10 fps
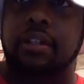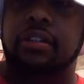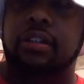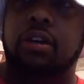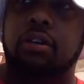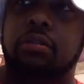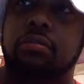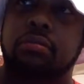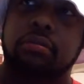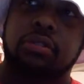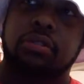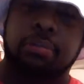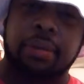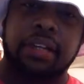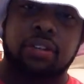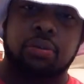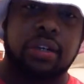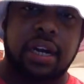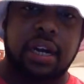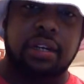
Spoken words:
So to make $20